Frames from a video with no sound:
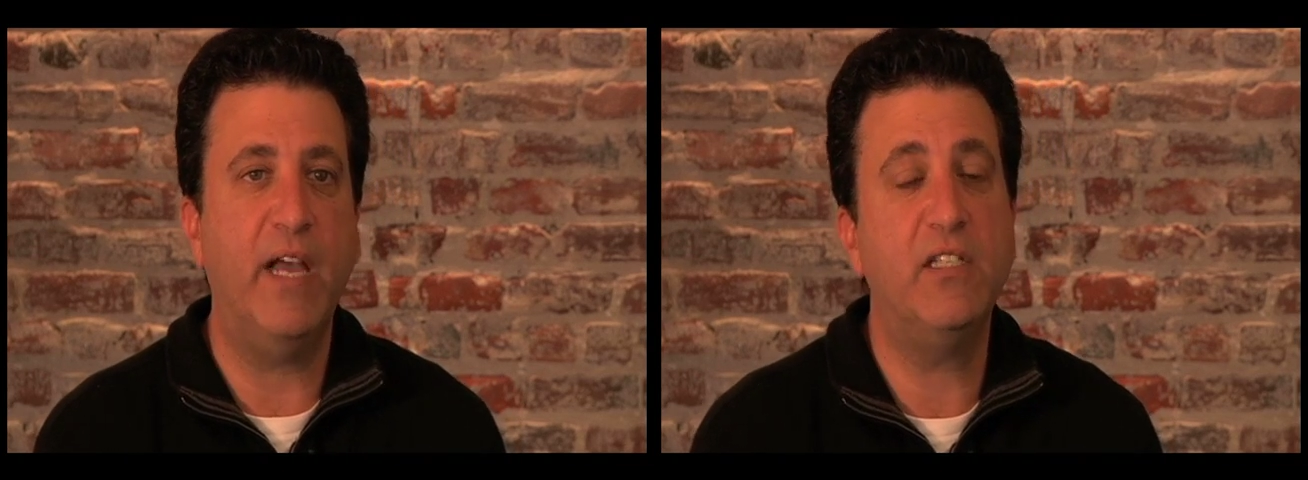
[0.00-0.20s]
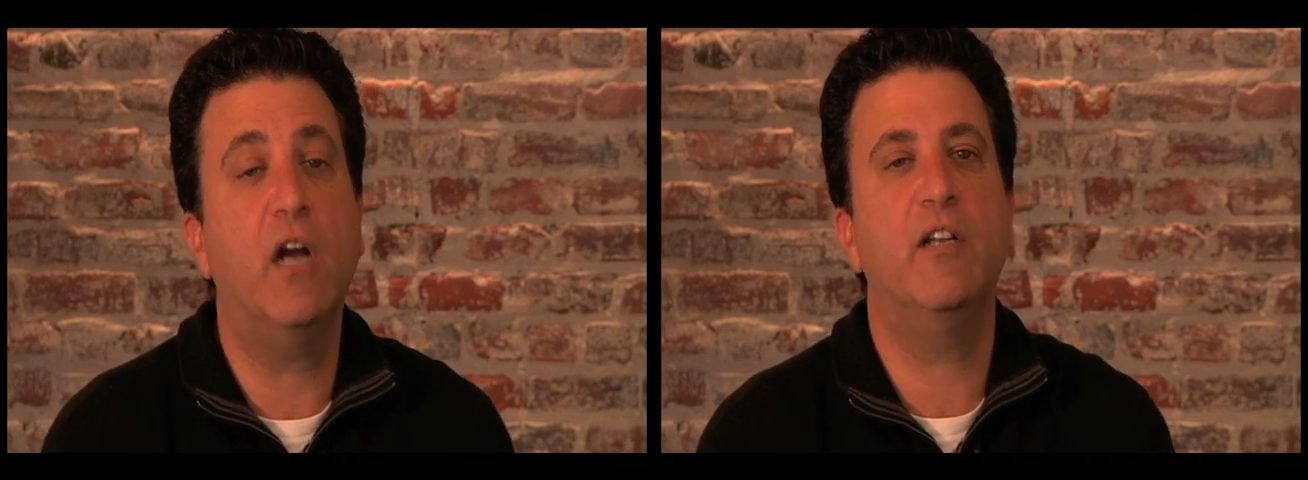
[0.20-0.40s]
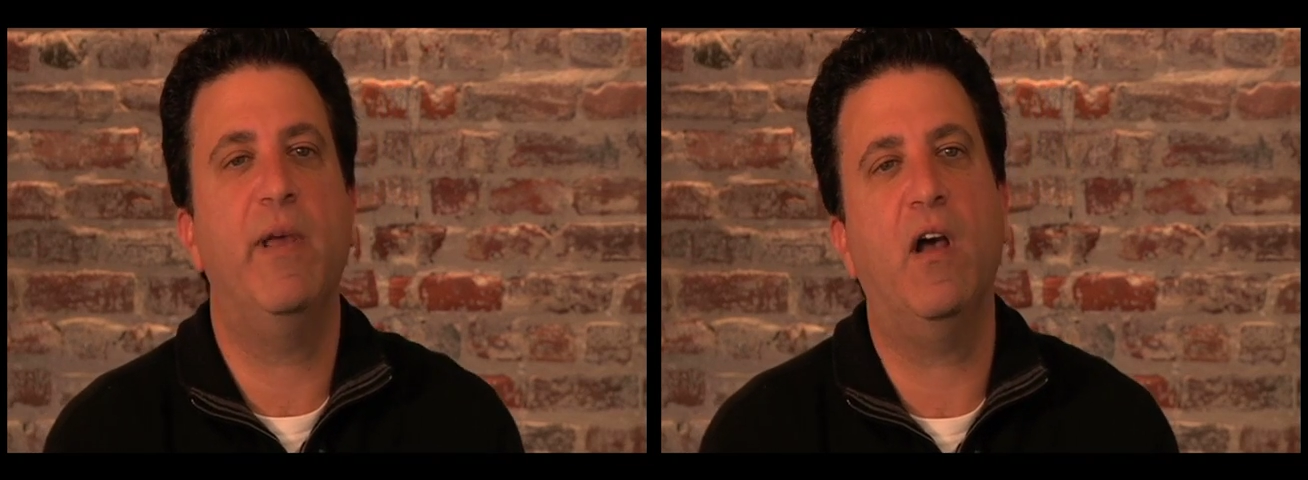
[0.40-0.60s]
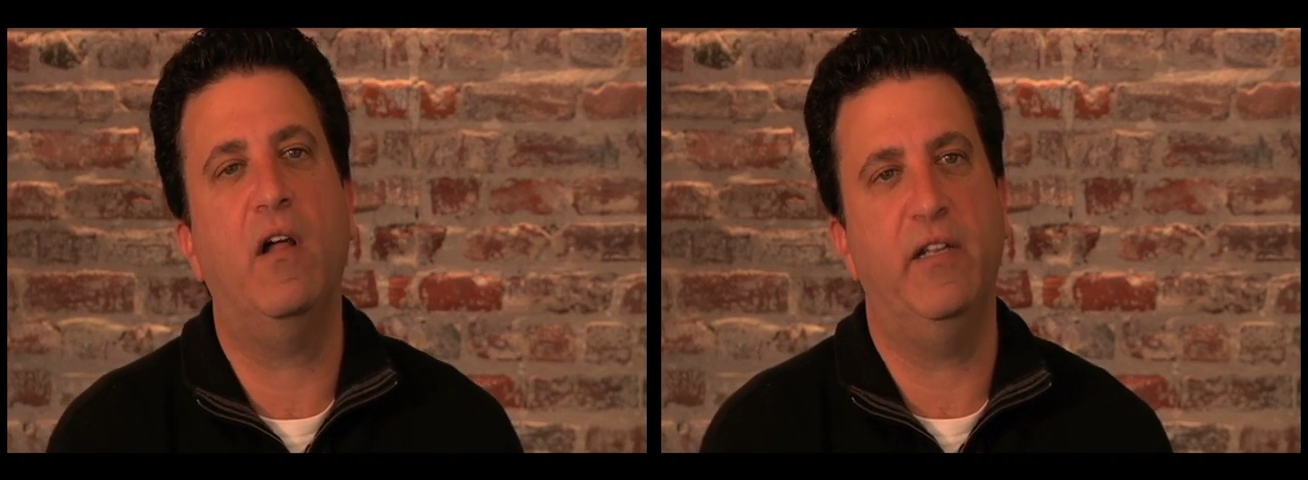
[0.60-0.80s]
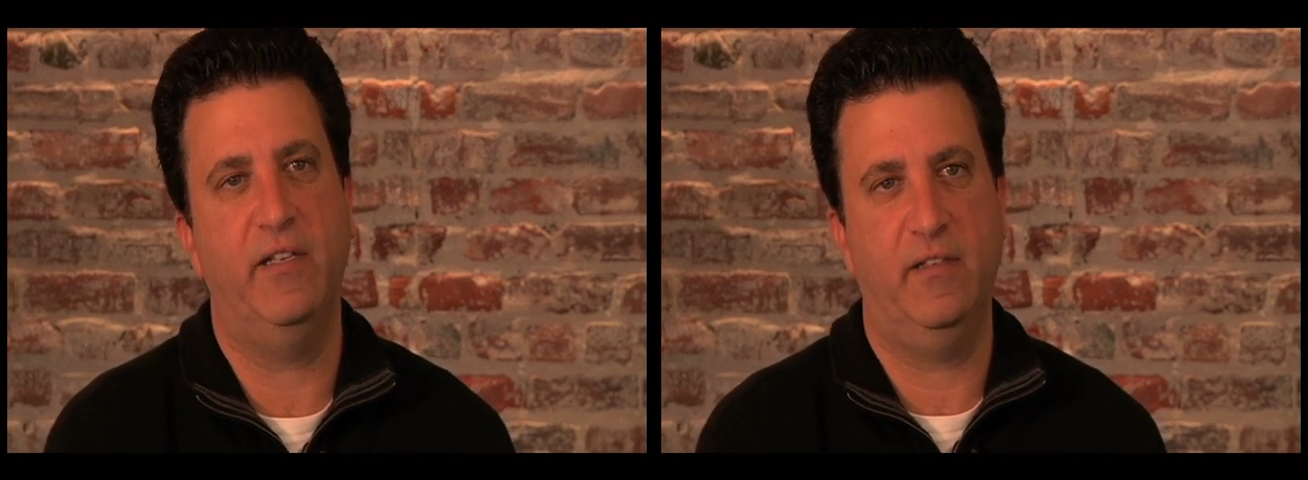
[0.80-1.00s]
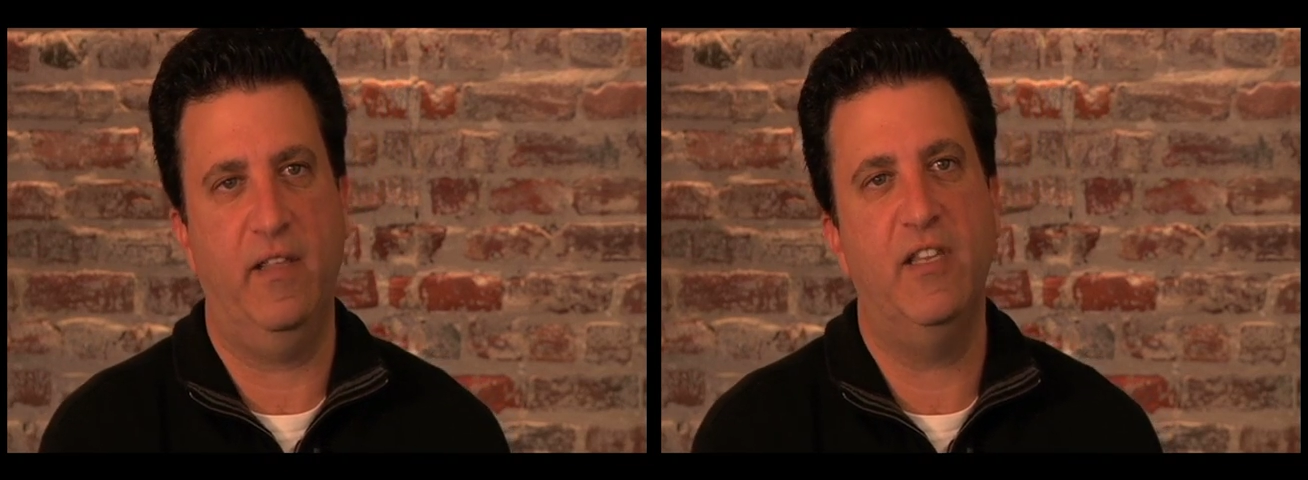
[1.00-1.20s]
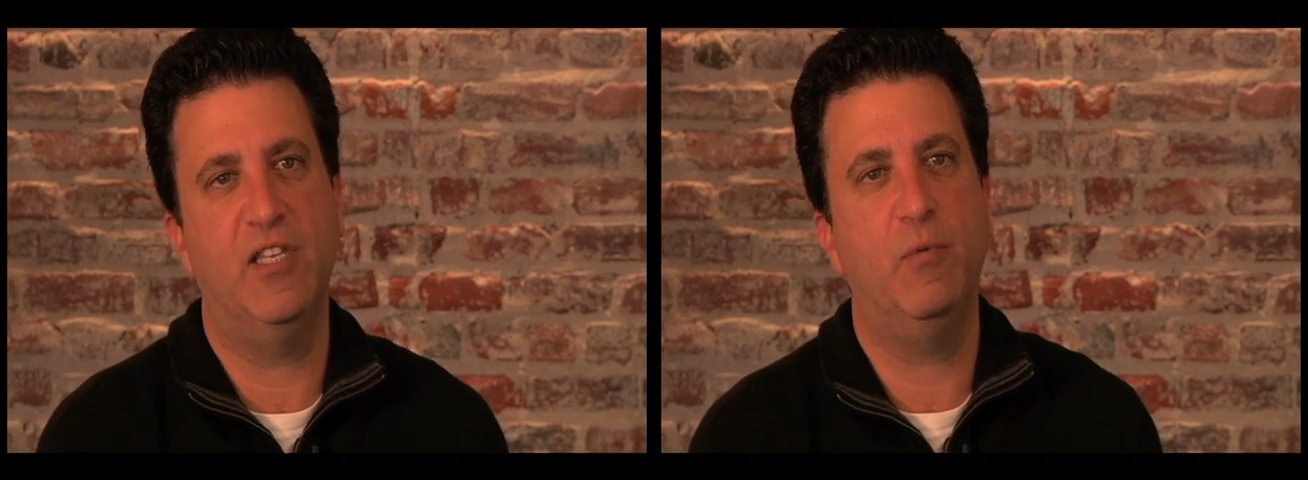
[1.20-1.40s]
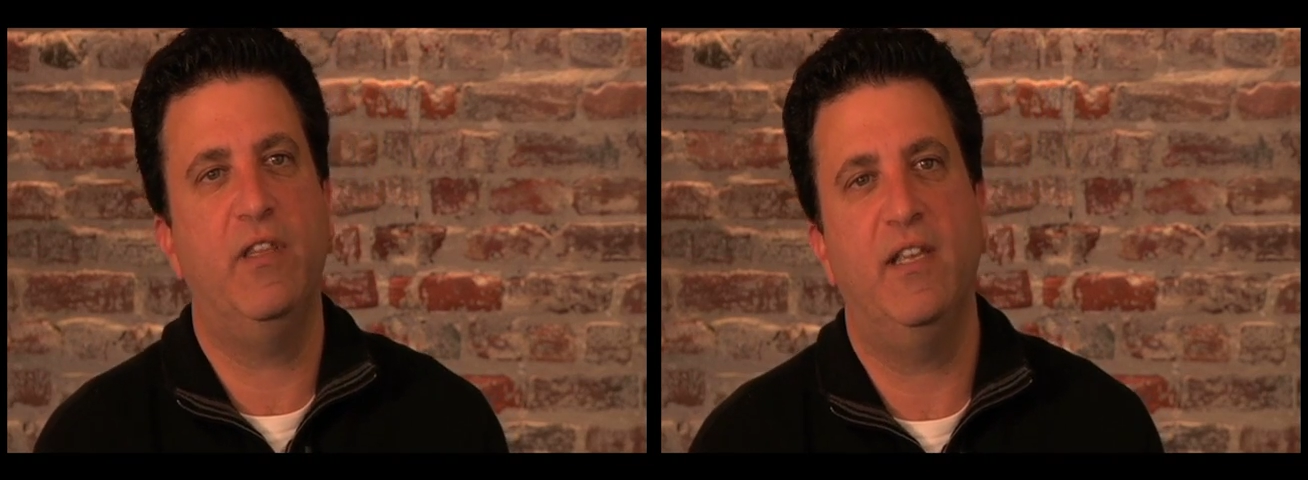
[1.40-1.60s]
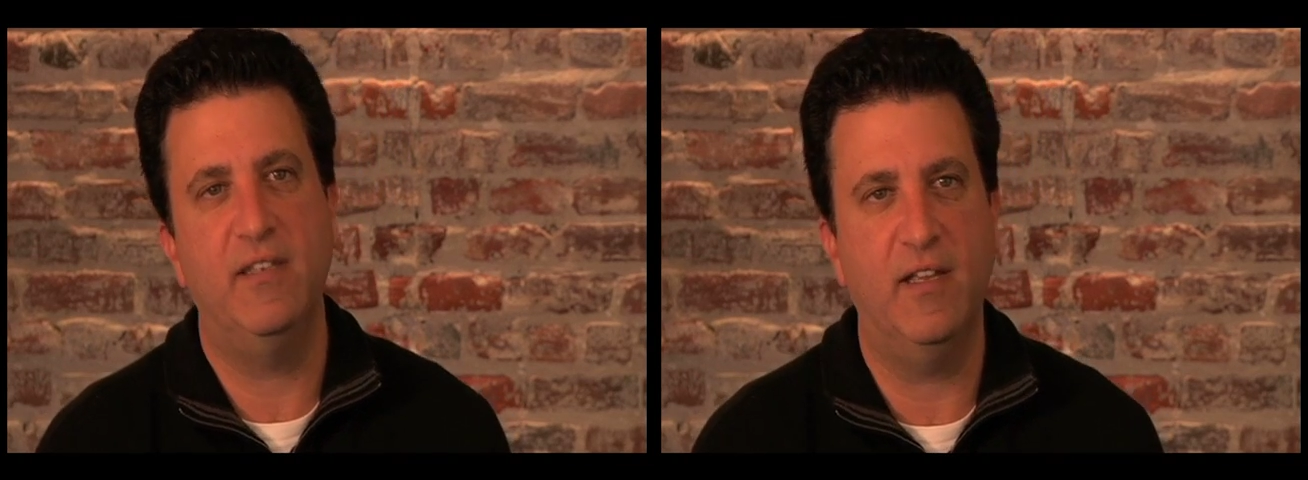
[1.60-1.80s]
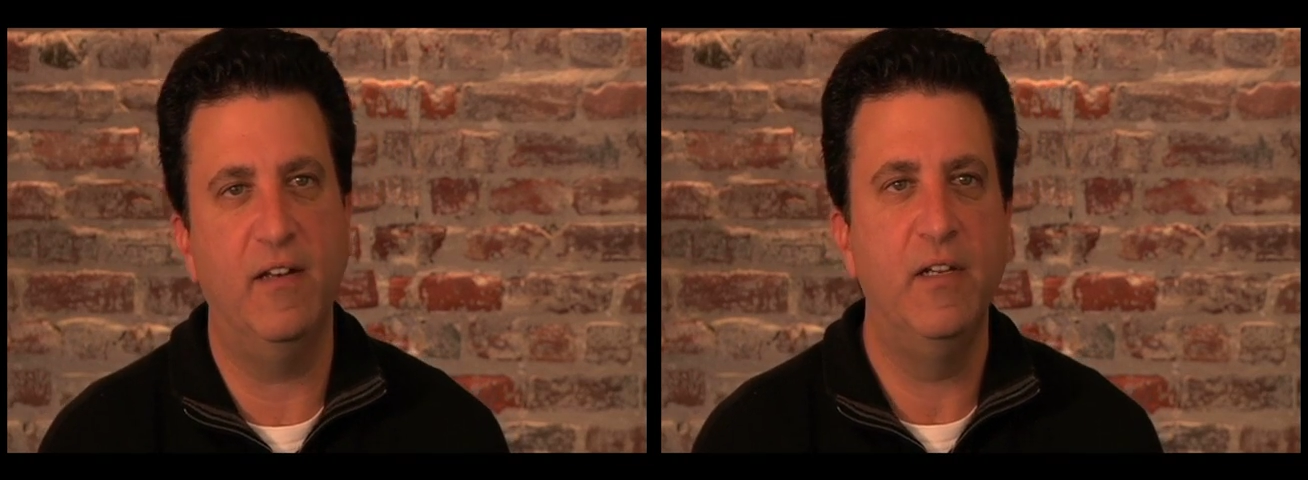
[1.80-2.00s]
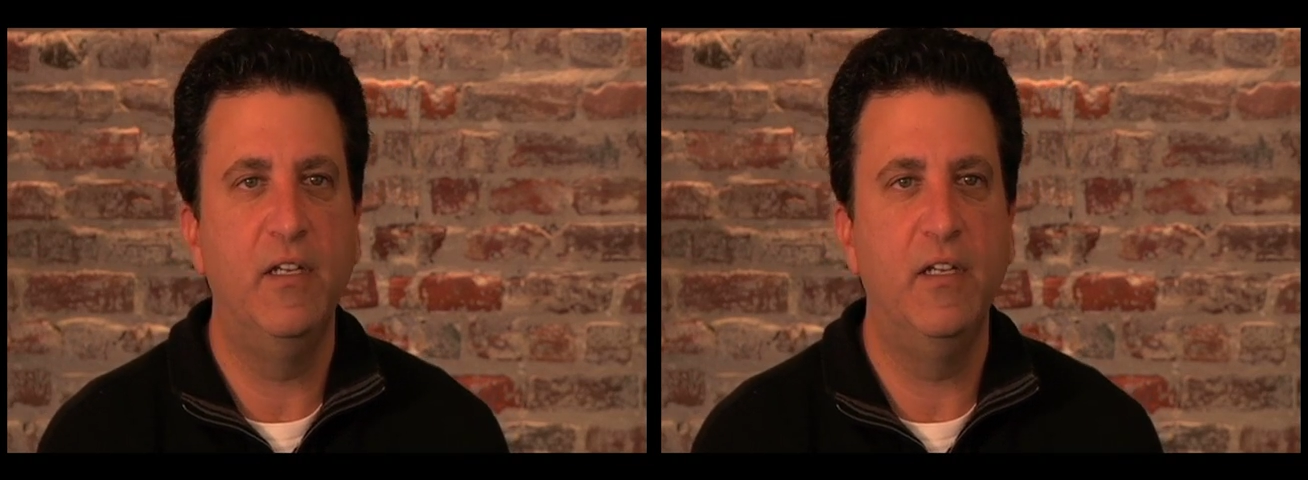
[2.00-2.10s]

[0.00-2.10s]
I talked to my colleagues, and this is what they said.